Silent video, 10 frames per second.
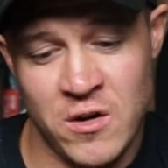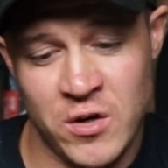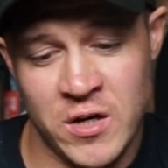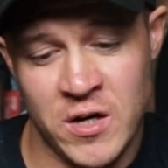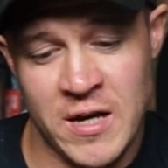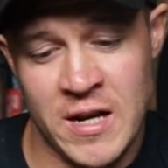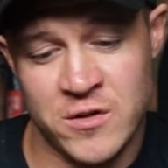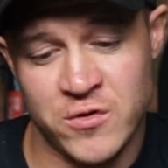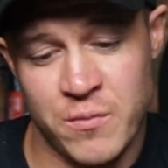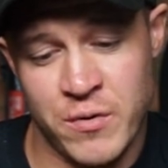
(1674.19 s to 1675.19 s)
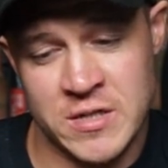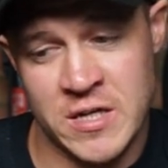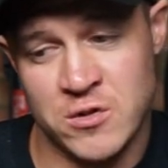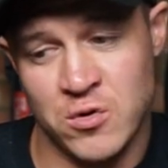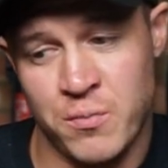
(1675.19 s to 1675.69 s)
looking at electronic press
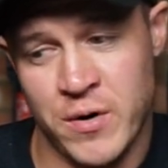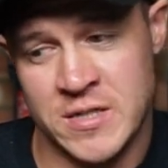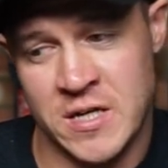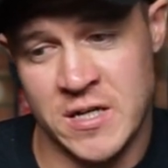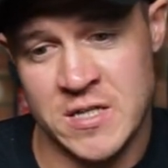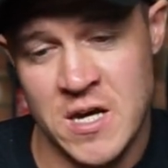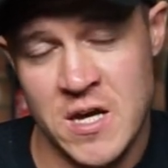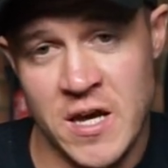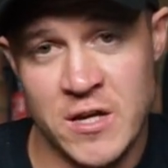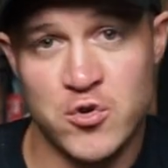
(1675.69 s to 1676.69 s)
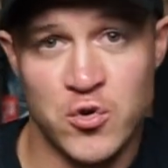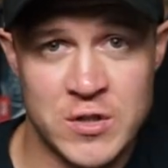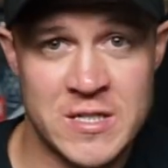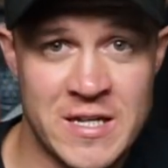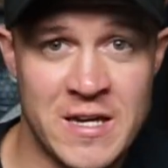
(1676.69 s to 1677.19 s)
kits or press kits, it's your
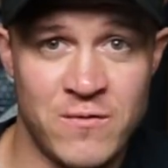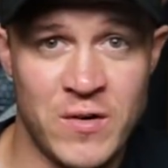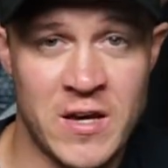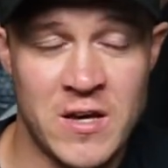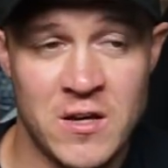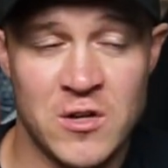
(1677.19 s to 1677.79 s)
CV.